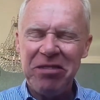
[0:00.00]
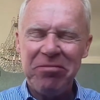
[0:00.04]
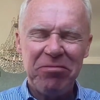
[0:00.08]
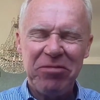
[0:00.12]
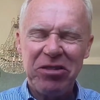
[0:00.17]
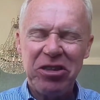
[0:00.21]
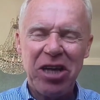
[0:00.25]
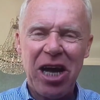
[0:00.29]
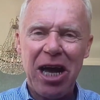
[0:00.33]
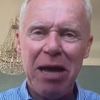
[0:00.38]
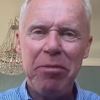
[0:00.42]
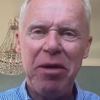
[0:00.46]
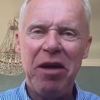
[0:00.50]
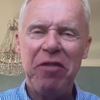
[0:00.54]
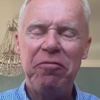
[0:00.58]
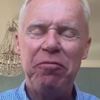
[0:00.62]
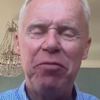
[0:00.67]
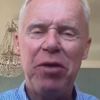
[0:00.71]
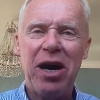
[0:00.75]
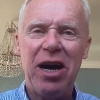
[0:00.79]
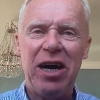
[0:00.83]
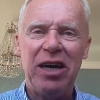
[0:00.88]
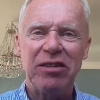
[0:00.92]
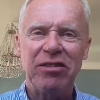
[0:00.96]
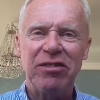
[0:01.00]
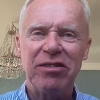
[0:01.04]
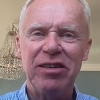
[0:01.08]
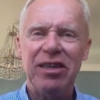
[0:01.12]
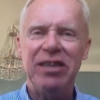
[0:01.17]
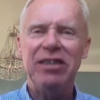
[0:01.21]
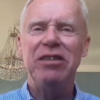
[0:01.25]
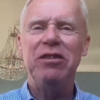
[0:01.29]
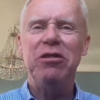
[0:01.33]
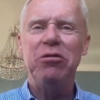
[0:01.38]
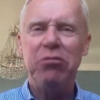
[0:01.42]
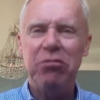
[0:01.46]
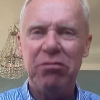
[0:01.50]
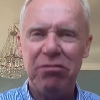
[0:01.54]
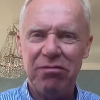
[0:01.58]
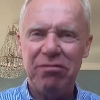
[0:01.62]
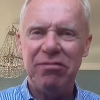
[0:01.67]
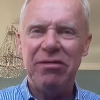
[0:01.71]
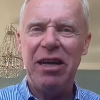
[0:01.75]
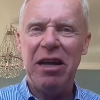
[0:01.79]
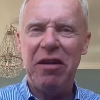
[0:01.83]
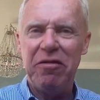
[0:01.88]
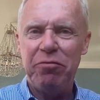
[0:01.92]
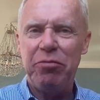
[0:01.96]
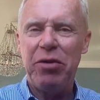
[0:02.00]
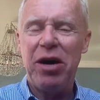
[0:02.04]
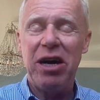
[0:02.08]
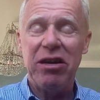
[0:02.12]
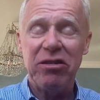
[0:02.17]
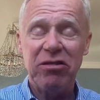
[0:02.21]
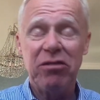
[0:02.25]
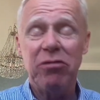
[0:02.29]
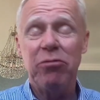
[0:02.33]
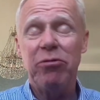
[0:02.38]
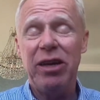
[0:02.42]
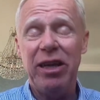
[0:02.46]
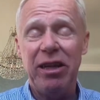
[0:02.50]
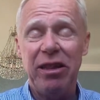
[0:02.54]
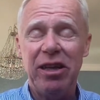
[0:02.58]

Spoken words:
Time have passed and you have passed away.